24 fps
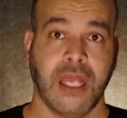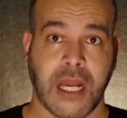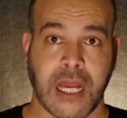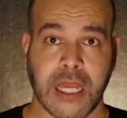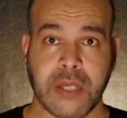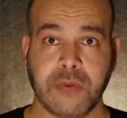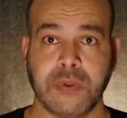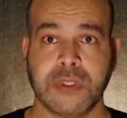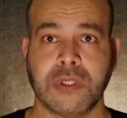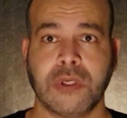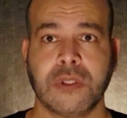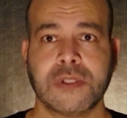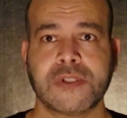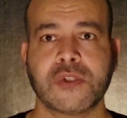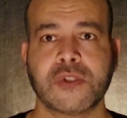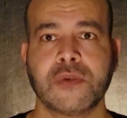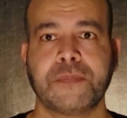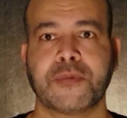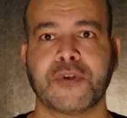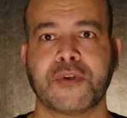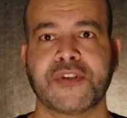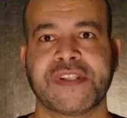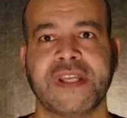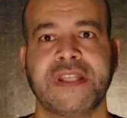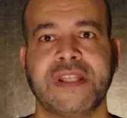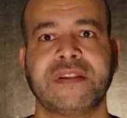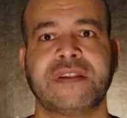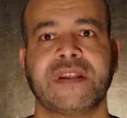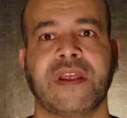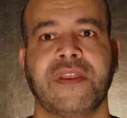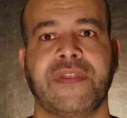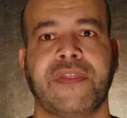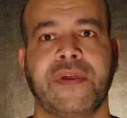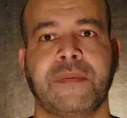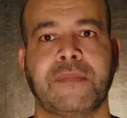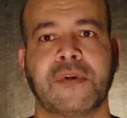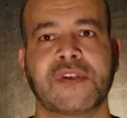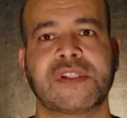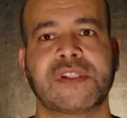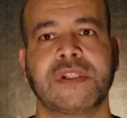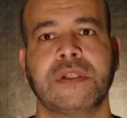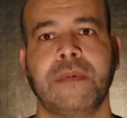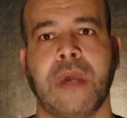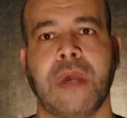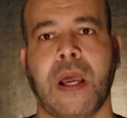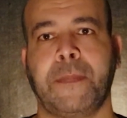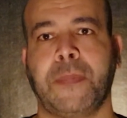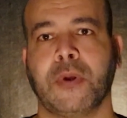I will also present the
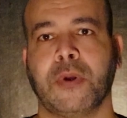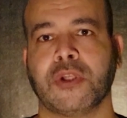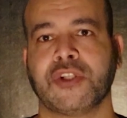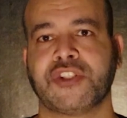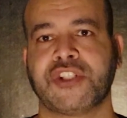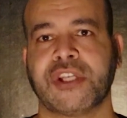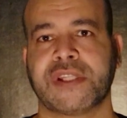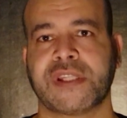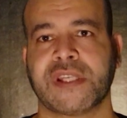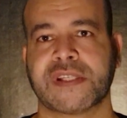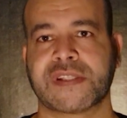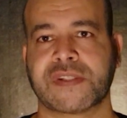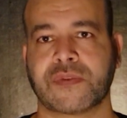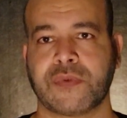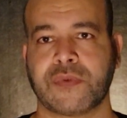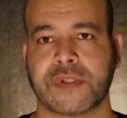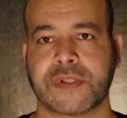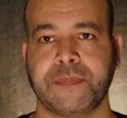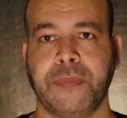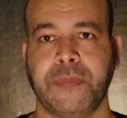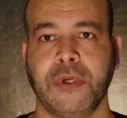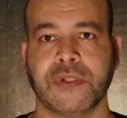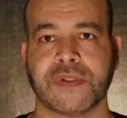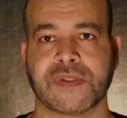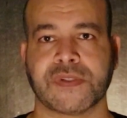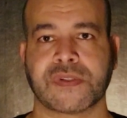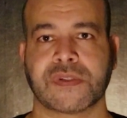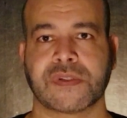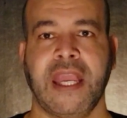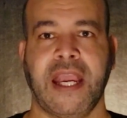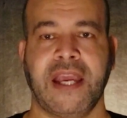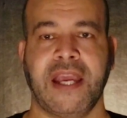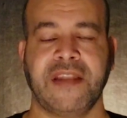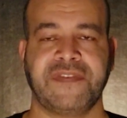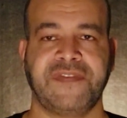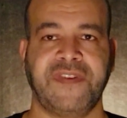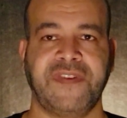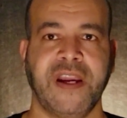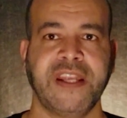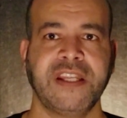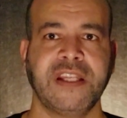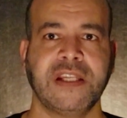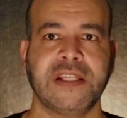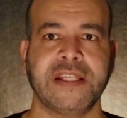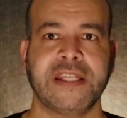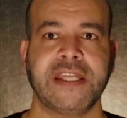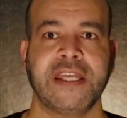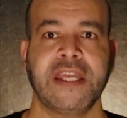Muslim apologetics response. And
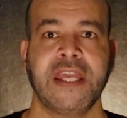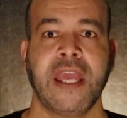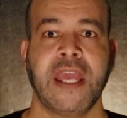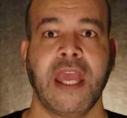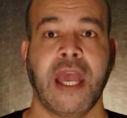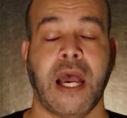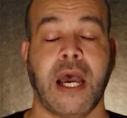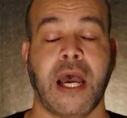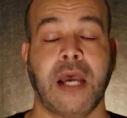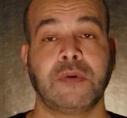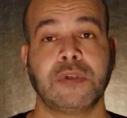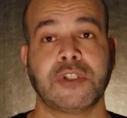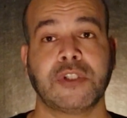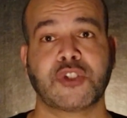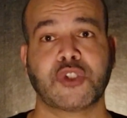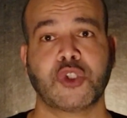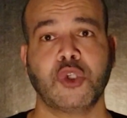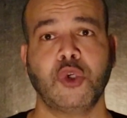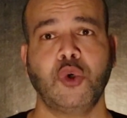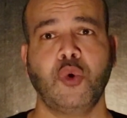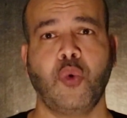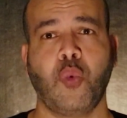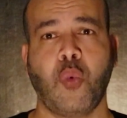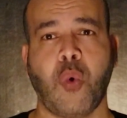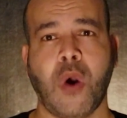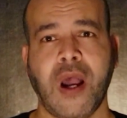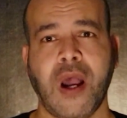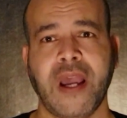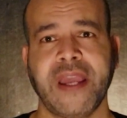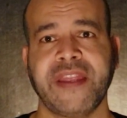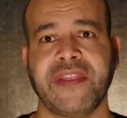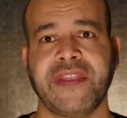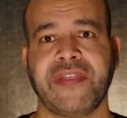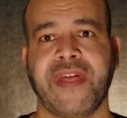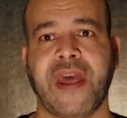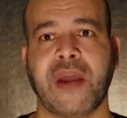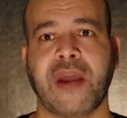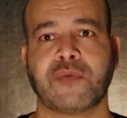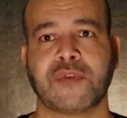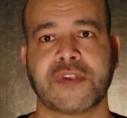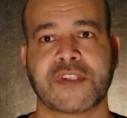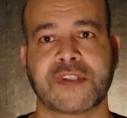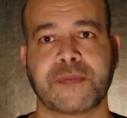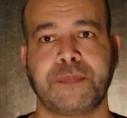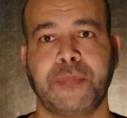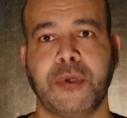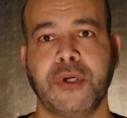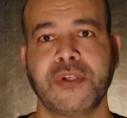finally, I will show why that
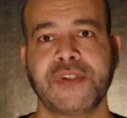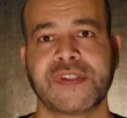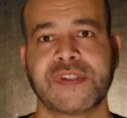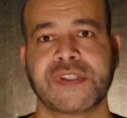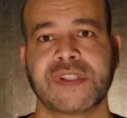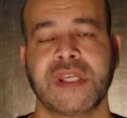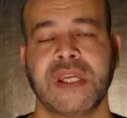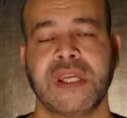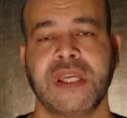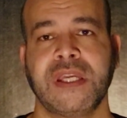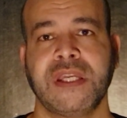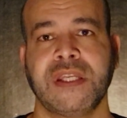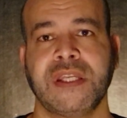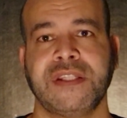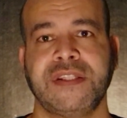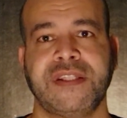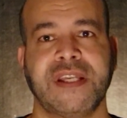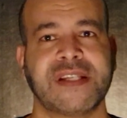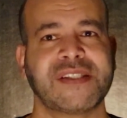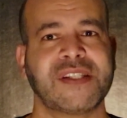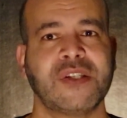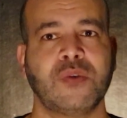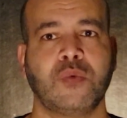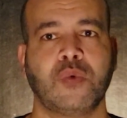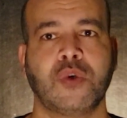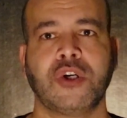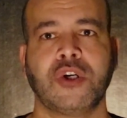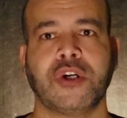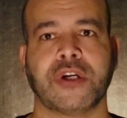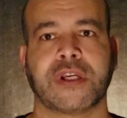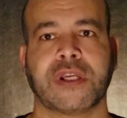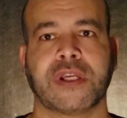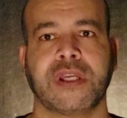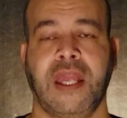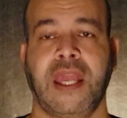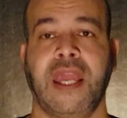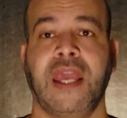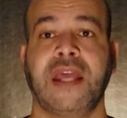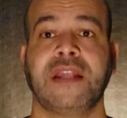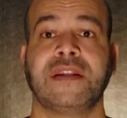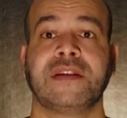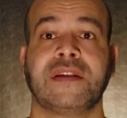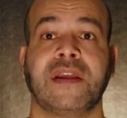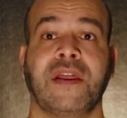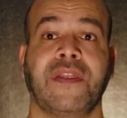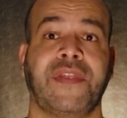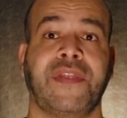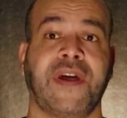response doesn't work
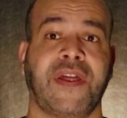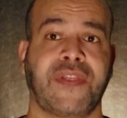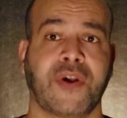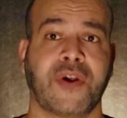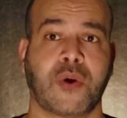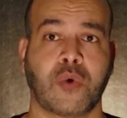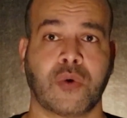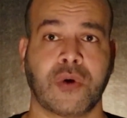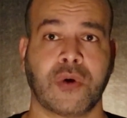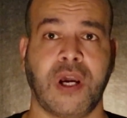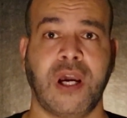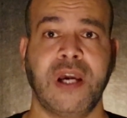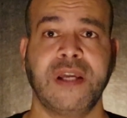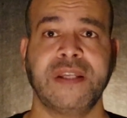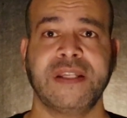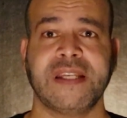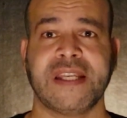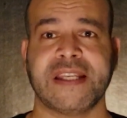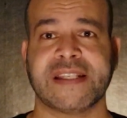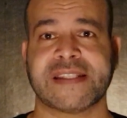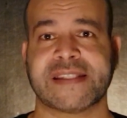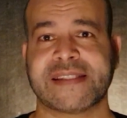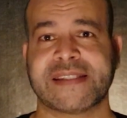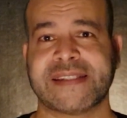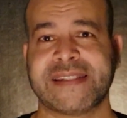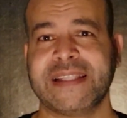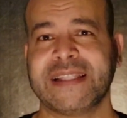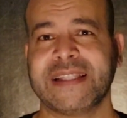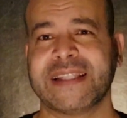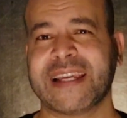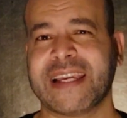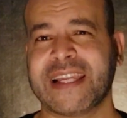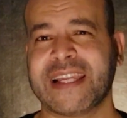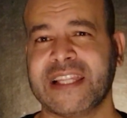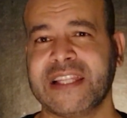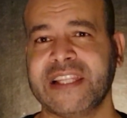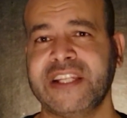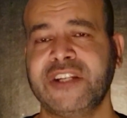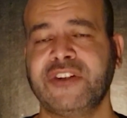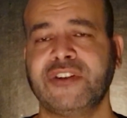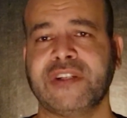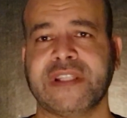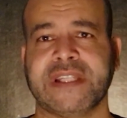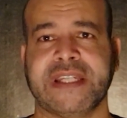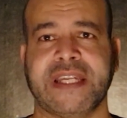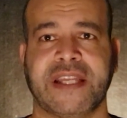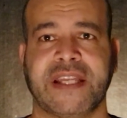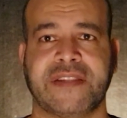and that the Quran is still
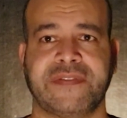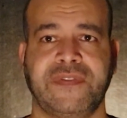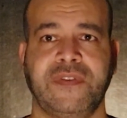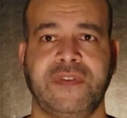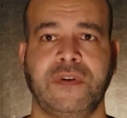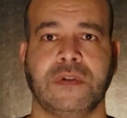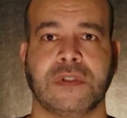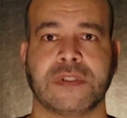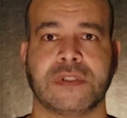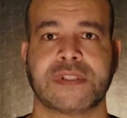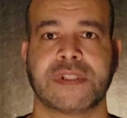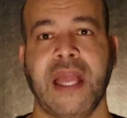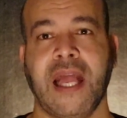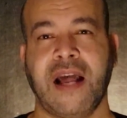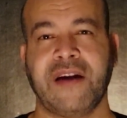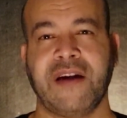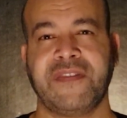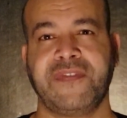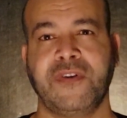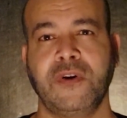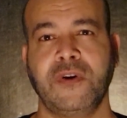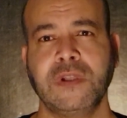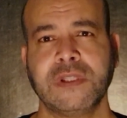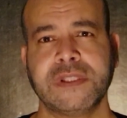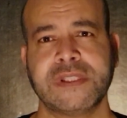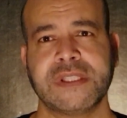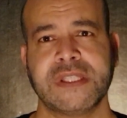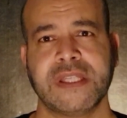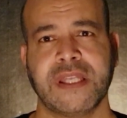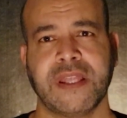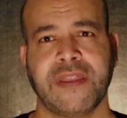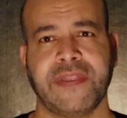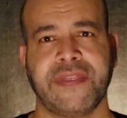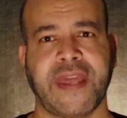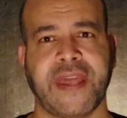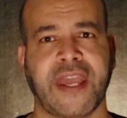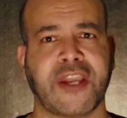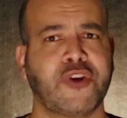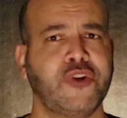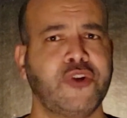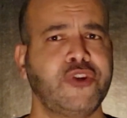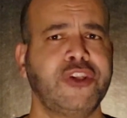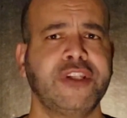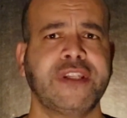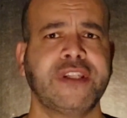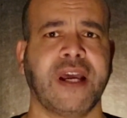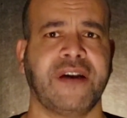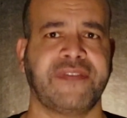clearly at fault, a fault that
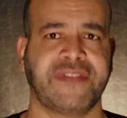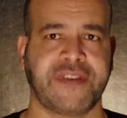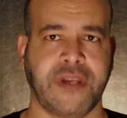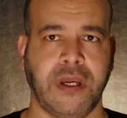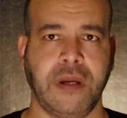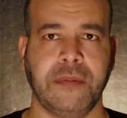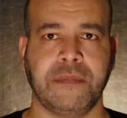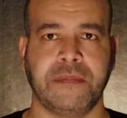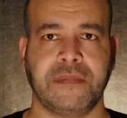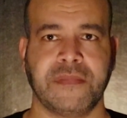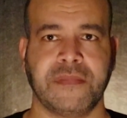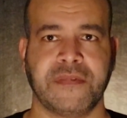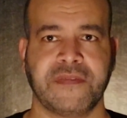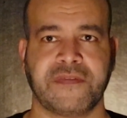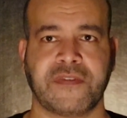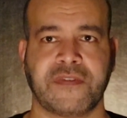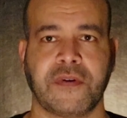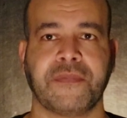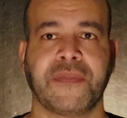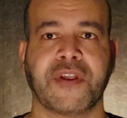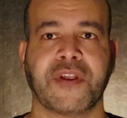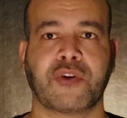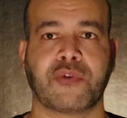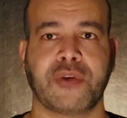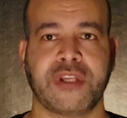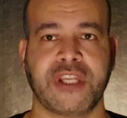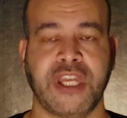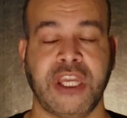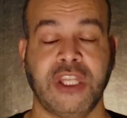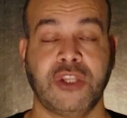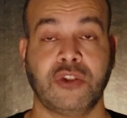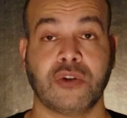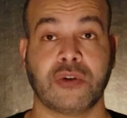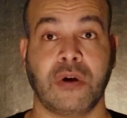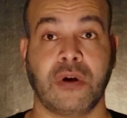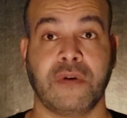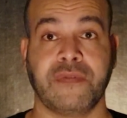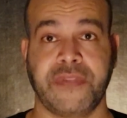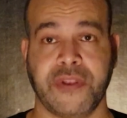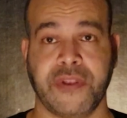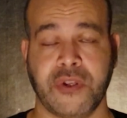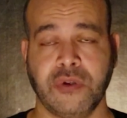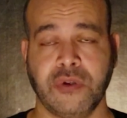couldn't have come from the creator of the